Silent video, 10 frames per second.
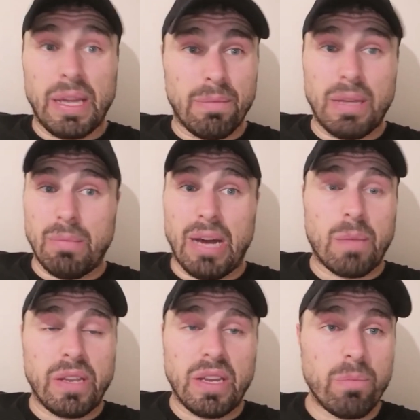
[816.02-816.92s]
in my
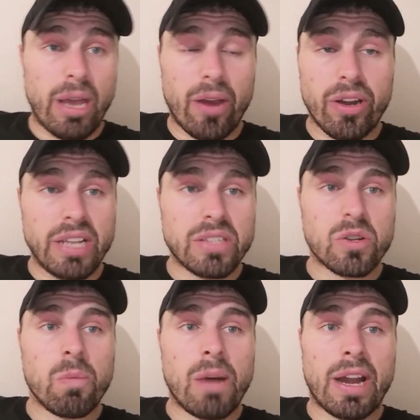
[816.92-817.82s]
opinion, Beira need to
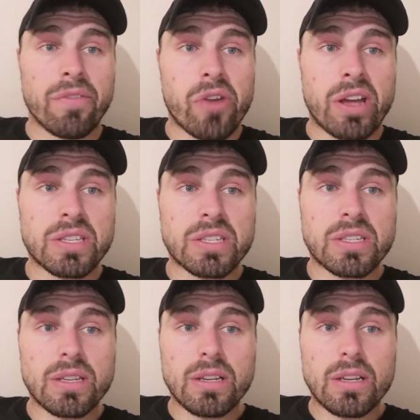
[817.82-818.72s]
come out and have a rest.
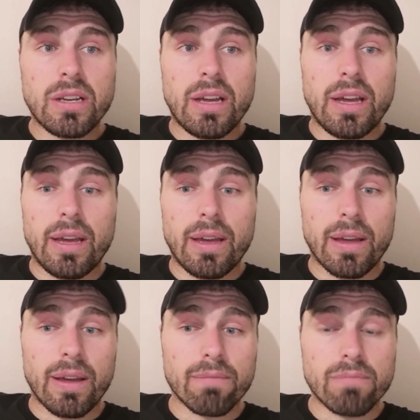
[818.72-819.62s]

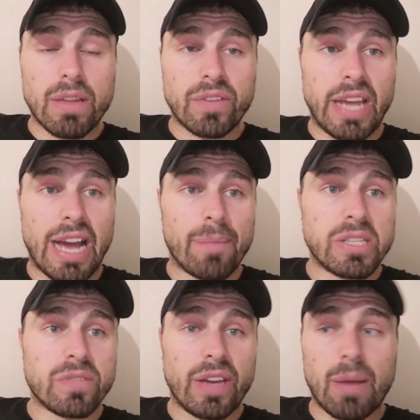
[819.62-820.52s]
If
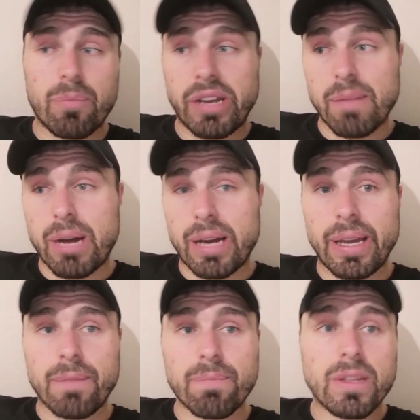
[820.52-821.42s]
Diaby's fit, I bring him back
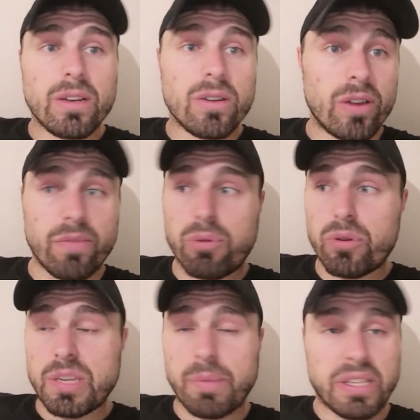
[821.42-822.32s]
in, or even put
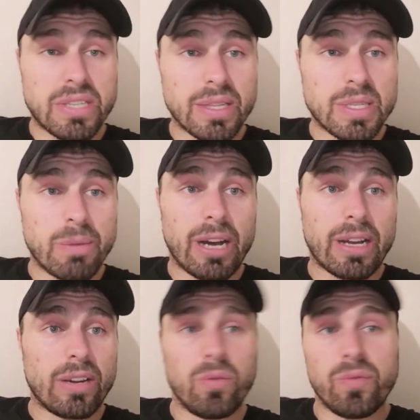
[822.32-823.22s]
Sibic to centre back.
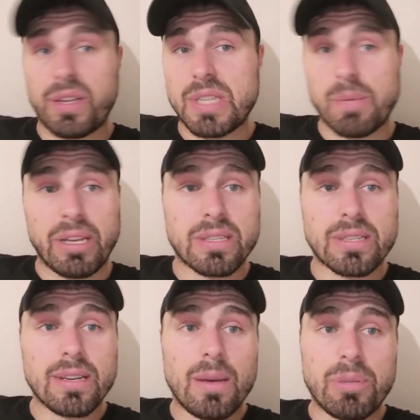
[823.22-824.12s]
I don't think
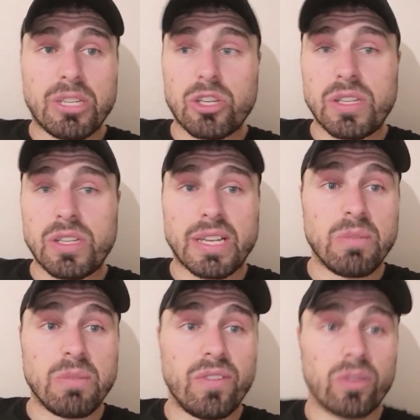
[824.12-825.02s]
Sibic's position is centre
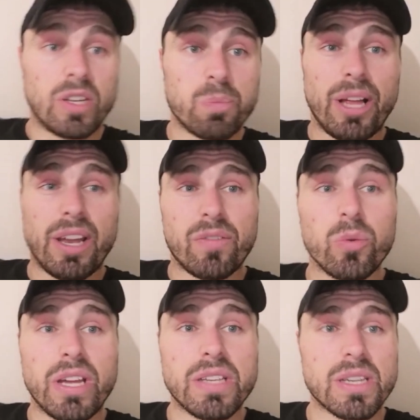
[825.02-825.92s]
midfield. He's played a few
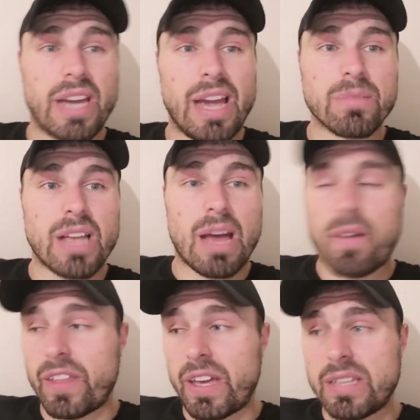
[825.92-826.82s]
decent games there, but I
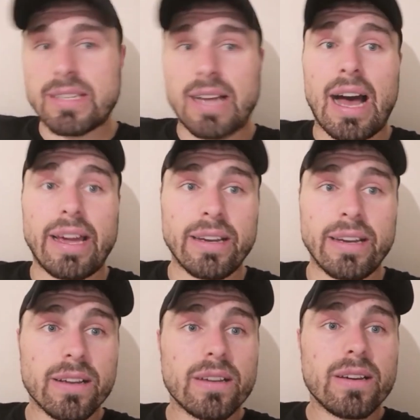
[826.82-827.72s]
think he's starting.
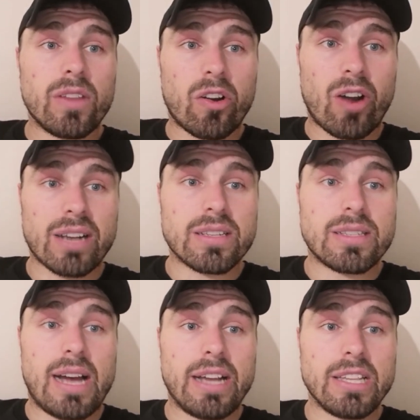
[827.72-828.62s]
The cracks are
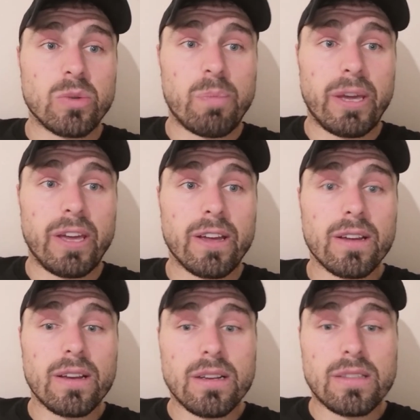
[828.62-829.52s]
starting to appear.
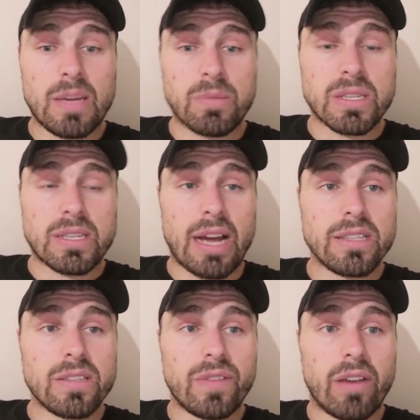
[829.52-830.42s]
Teams are starting
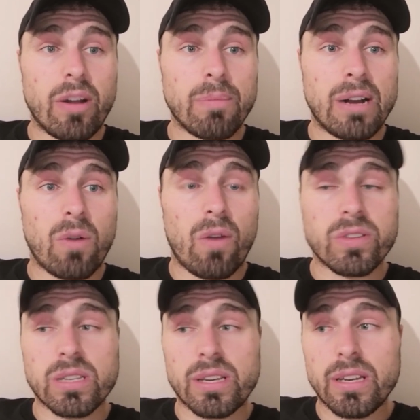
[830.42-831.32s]
to figure them out.
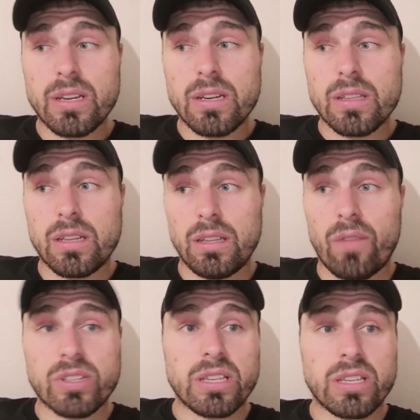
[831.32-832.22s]
Obviously, they'll
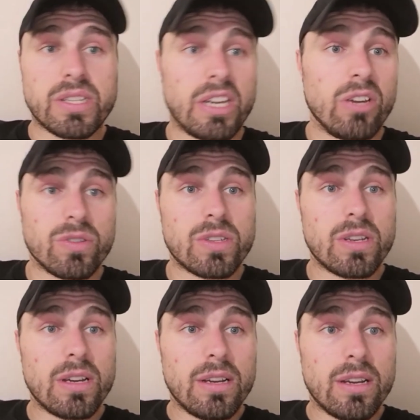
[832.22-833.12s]
obviously see
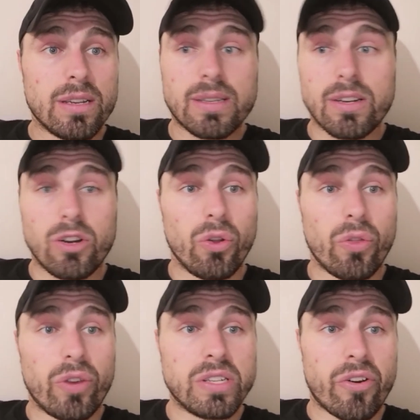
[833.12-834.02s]
us and know
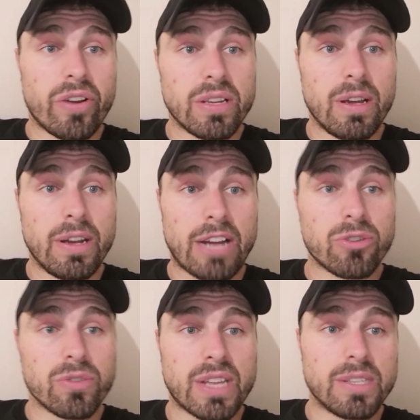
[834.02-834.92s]
there is not a
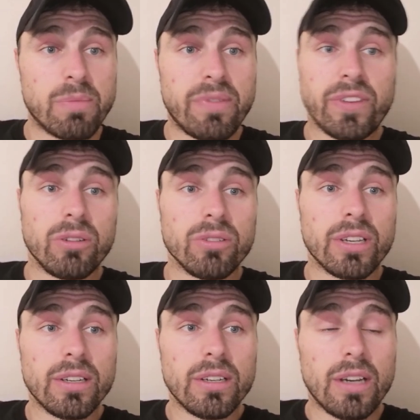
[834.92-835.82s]
natural centre
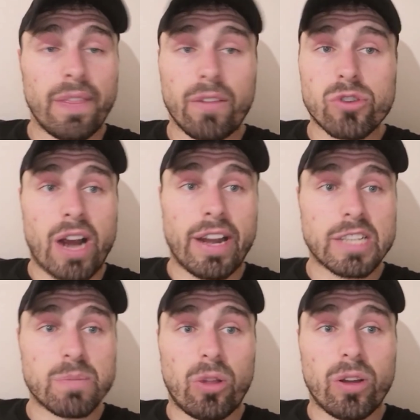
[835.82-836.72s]
midfielder, and they'll try and
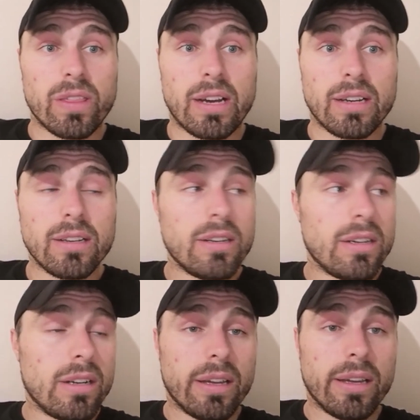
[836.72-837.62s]
exploit
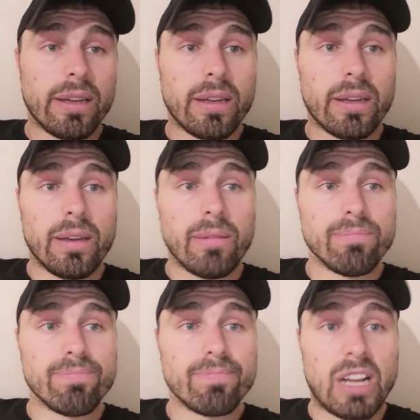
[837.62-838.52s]
that.
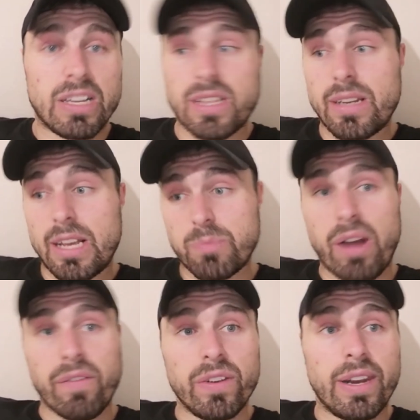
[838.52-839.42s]
As
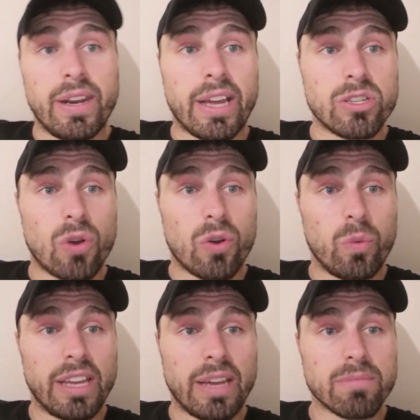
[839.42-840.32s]
Brentford did against Jordan
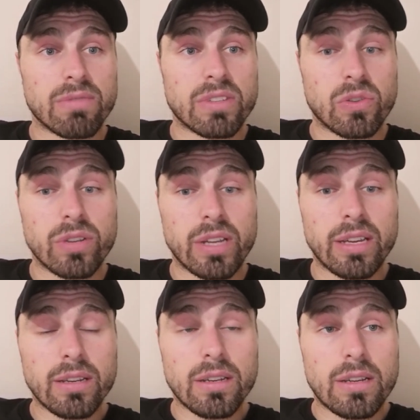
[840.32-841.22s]
Williams on Sunday,
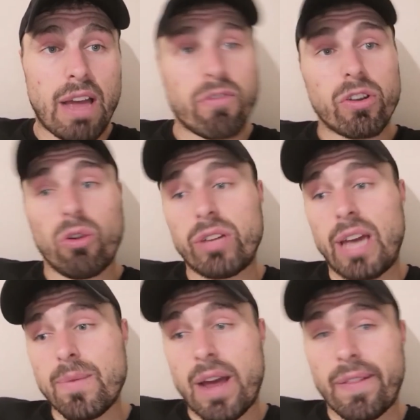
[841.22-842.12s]
every goal
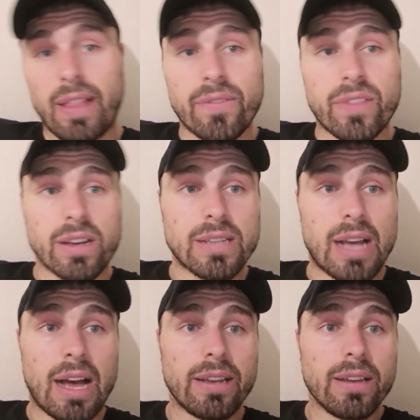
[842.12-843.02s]
came down the left-hand
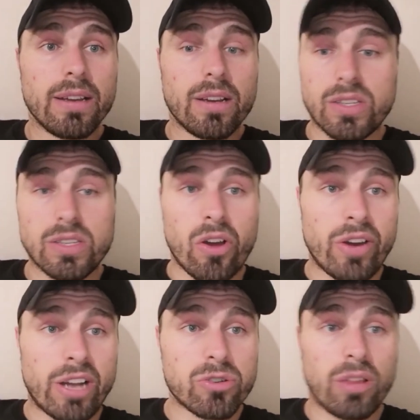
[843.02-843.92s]
side because he's not a
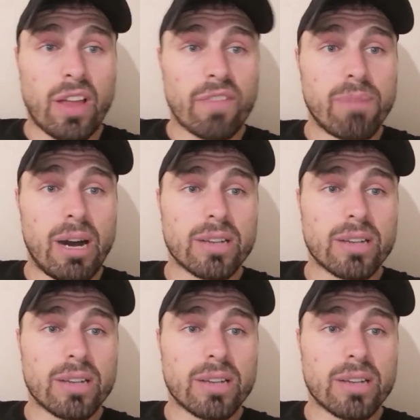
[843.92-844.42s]
natural left-back.